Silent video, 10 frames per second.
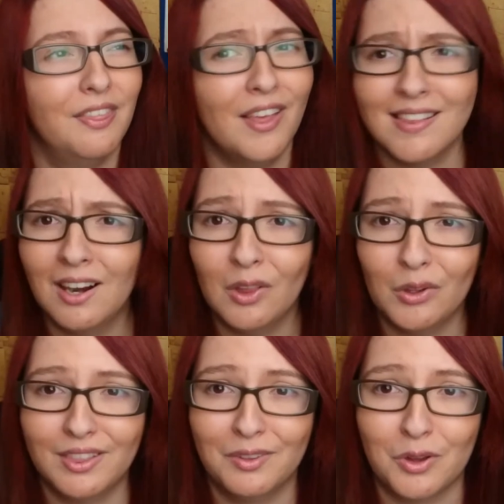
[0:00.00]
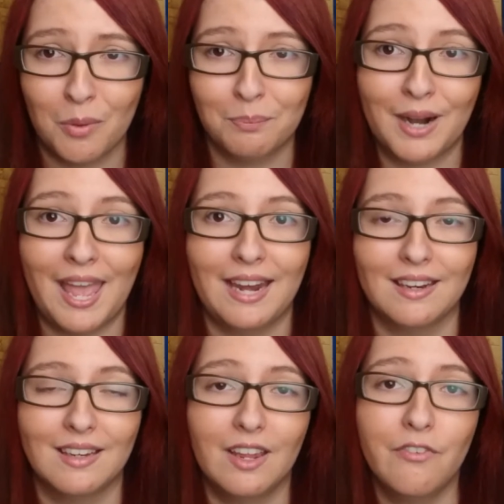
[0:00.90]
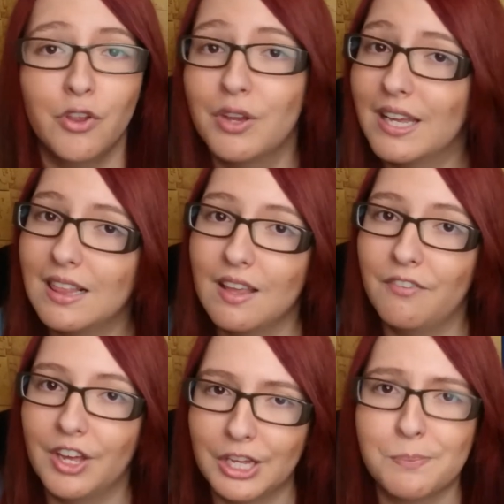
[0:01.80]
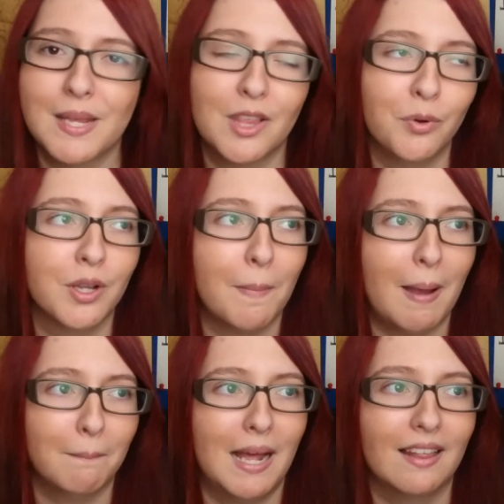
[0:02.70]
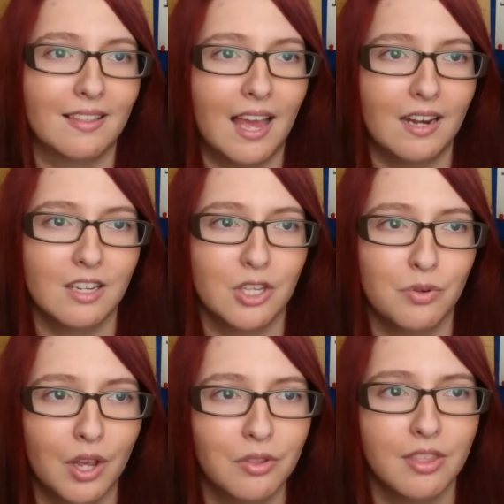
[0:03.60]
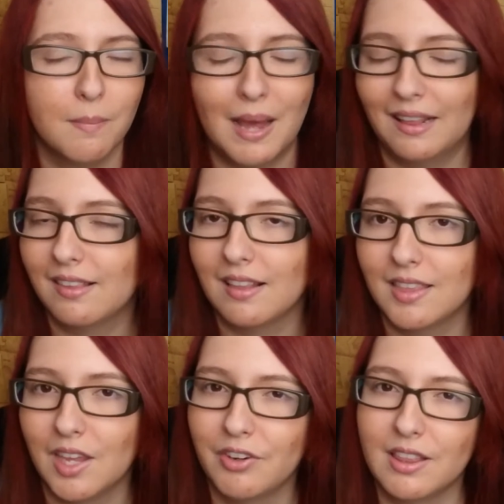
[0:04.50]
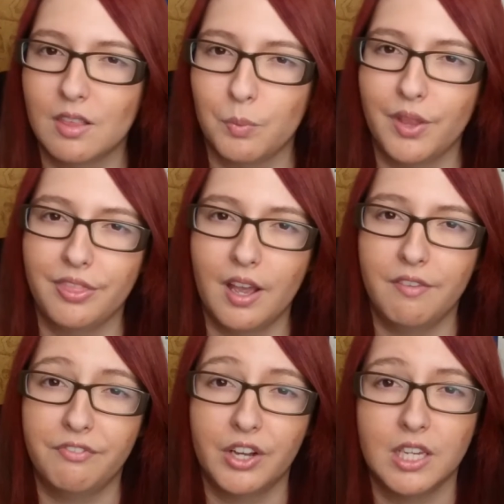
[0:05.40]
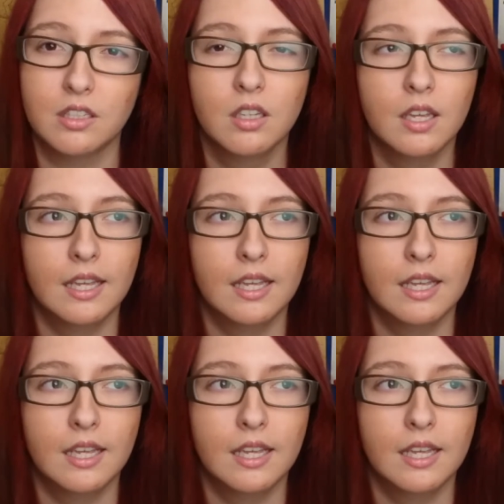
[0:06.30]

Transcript: There's a lot to comprehend. If you guys have heard me talk about Malazan, you know that the Malazan series is one that I find